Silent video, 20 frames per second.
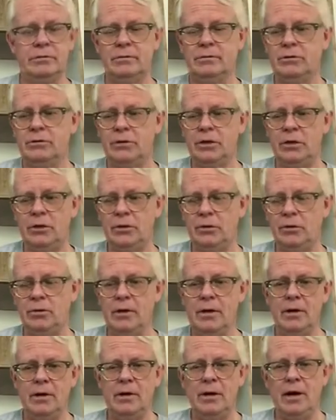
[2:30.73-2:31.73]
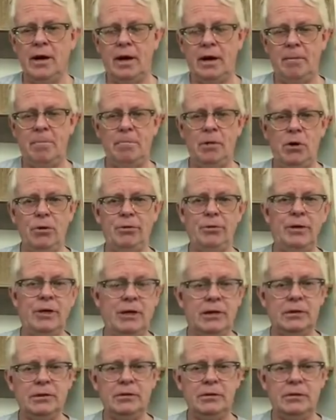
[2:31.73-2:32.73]
So both
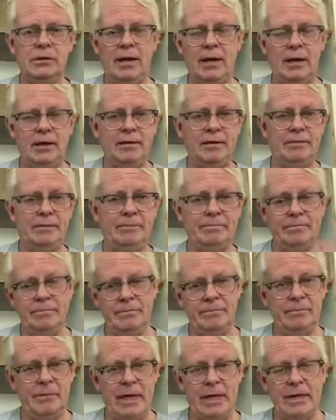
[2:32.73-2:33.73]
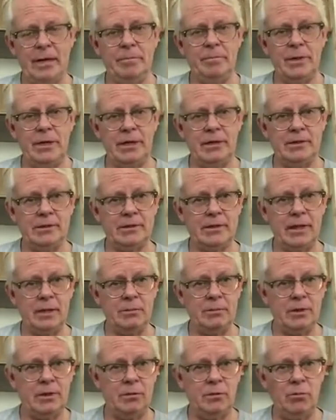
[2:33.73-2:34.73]
things end up being the
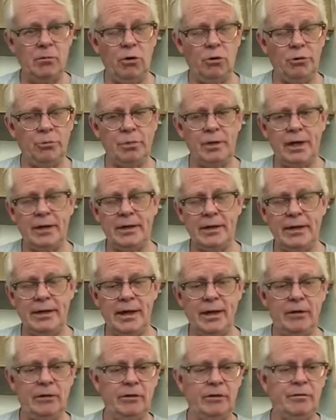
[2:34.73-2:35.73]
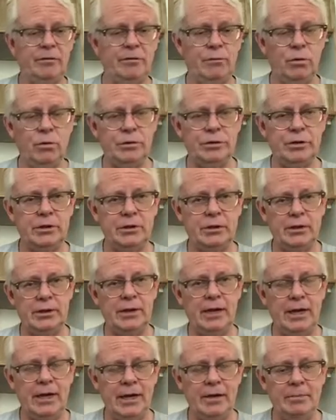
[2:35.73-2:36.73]
same thing when multiplied together, the force and the
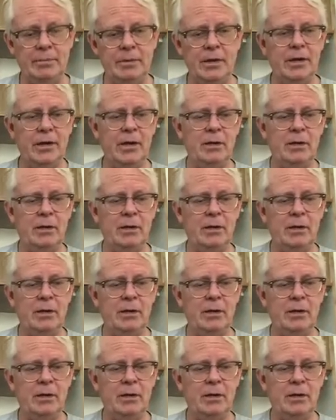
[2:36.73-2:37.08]
time.